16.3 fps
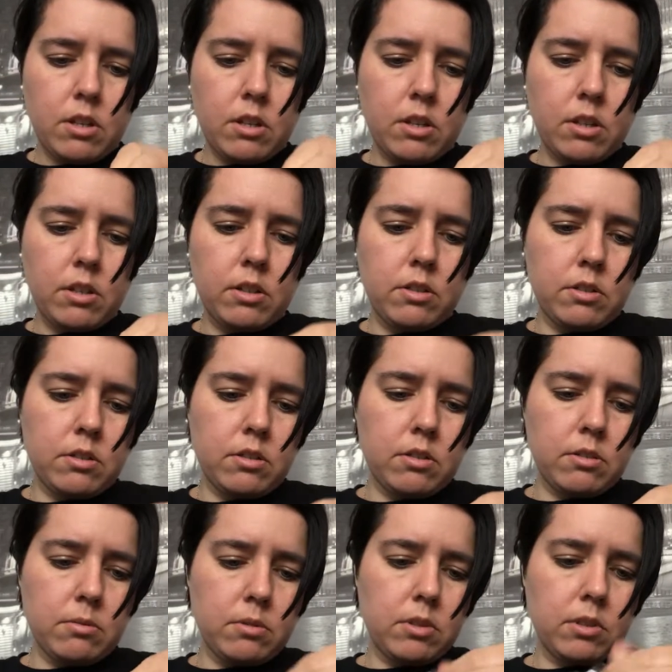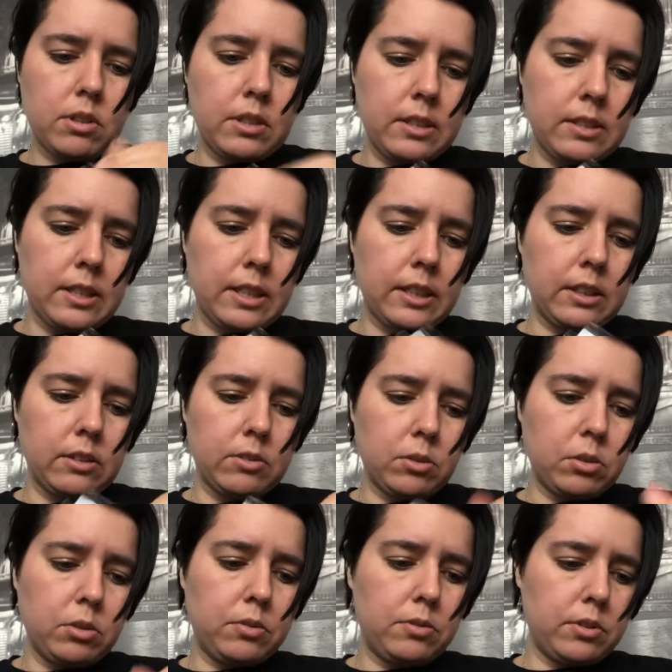And I'm just going to take this
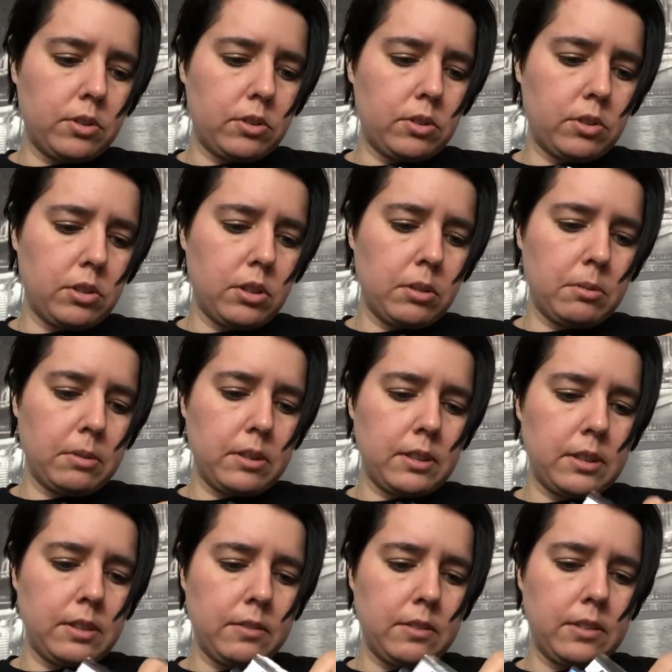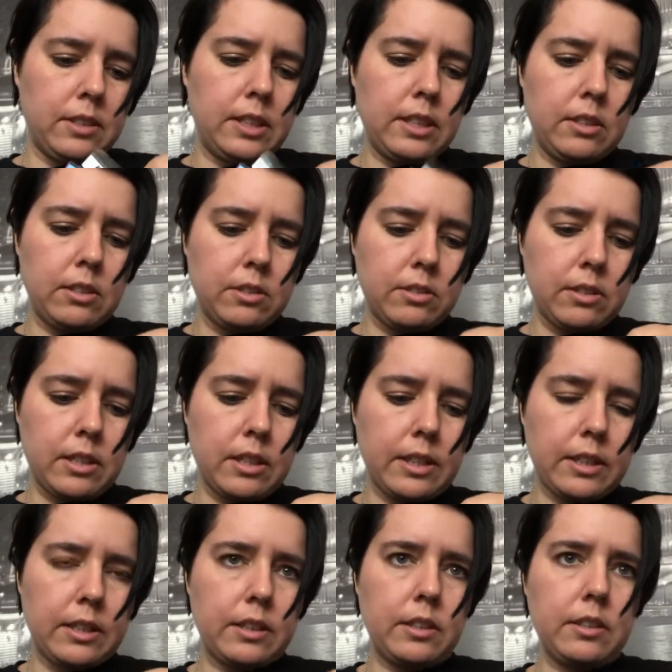off and show you what the DVD looks
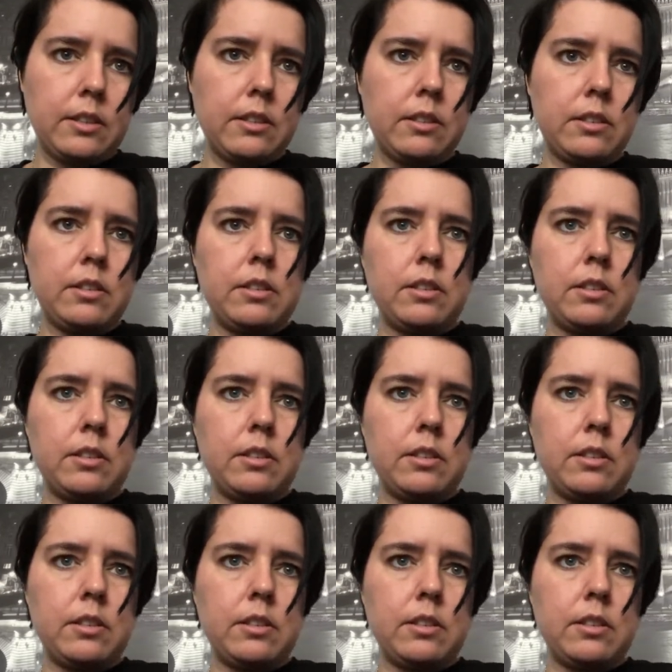like.